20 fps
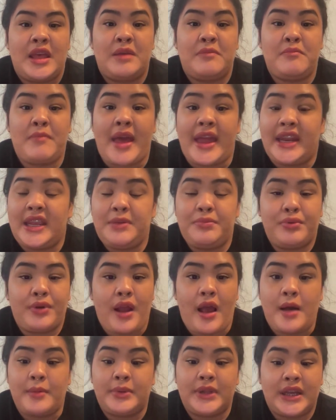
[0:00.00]
Many
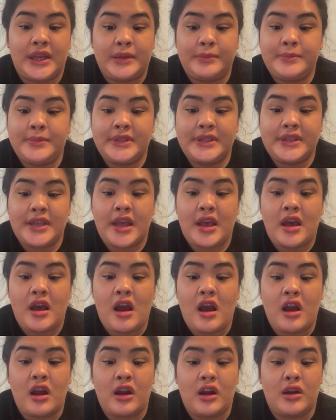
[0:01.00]
problems
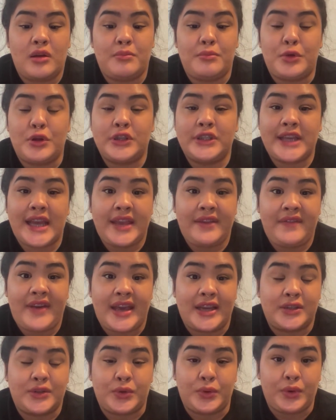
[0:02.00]
are
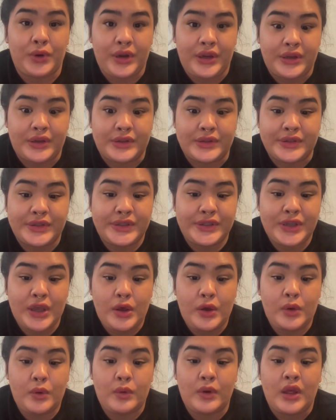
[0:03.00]
multifactorial,
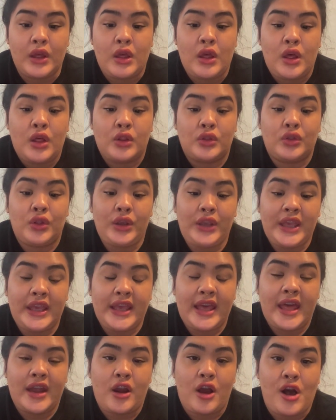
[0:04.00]
so looking
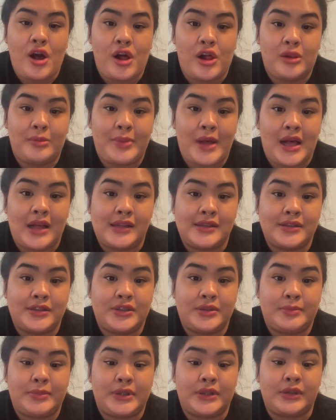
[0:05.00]
at all
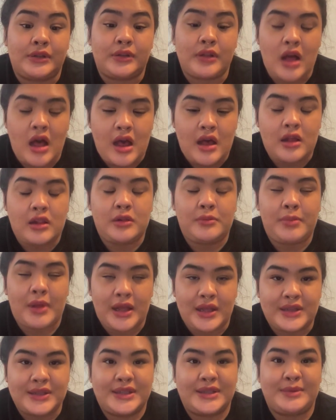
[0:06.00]
possible
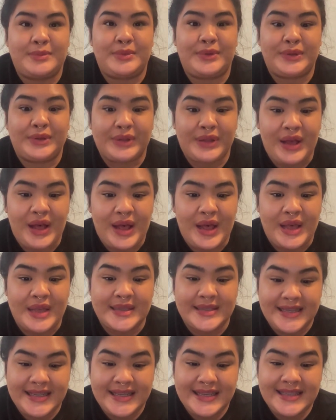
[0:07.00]

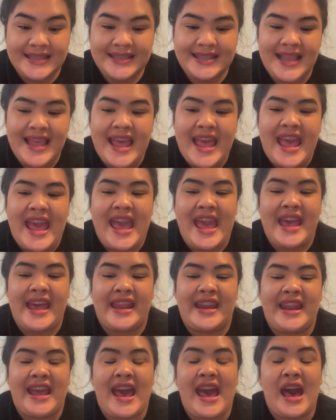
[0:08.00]
causes
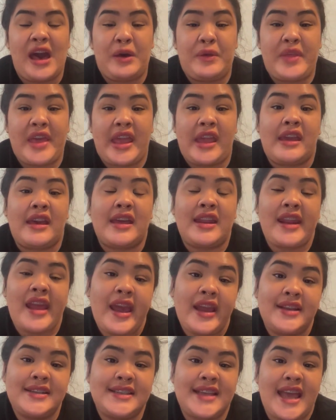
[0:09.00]
and how they
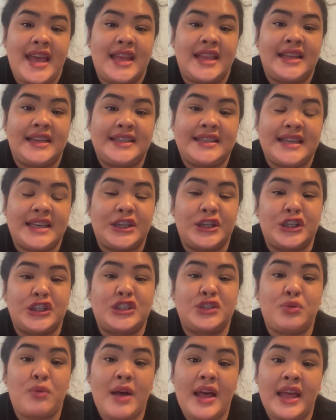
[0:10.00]
connect and
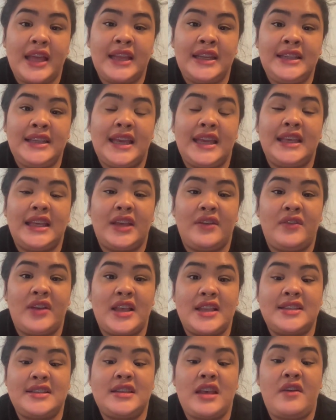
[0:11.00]
intertwine can give
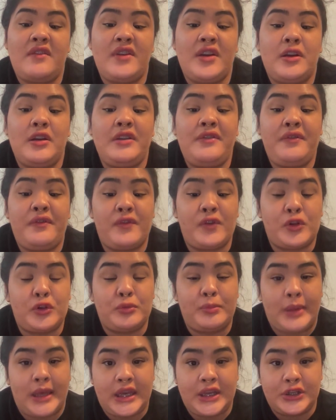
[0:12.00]
us a very full
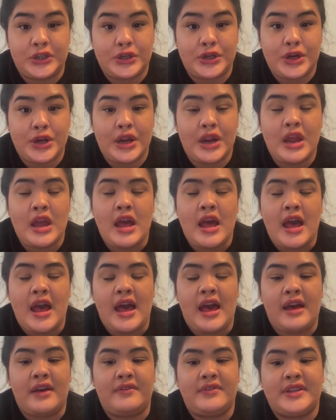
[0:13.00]
picture
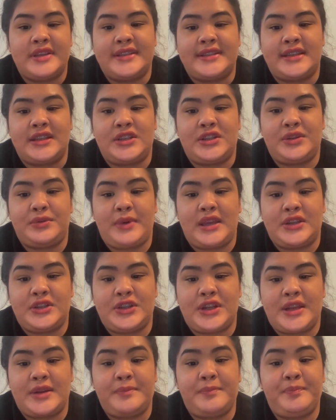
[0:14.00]
of the
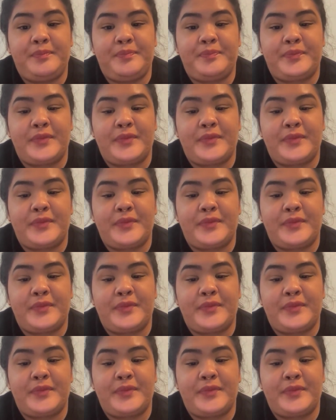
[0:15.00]
situation.